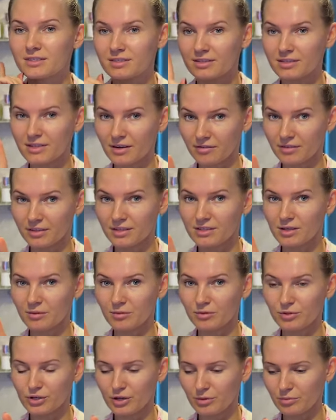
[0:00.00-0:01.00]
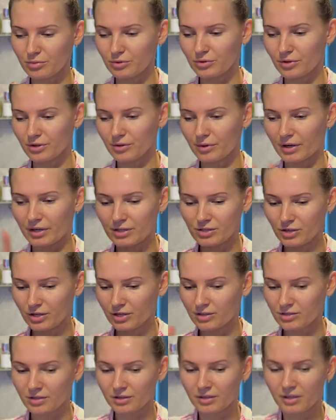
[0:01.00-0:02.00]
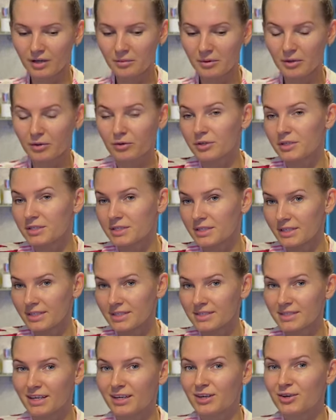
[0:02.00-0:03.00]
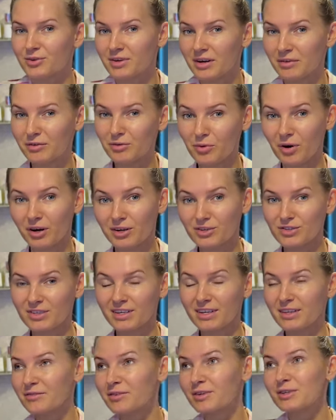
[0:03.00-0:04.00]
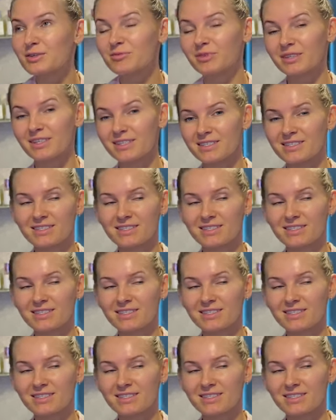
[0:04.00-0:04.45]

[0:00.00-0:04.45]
definitely double shampoo, otherwise your hair is going to come out greasy and it's like you never washed it in the first place.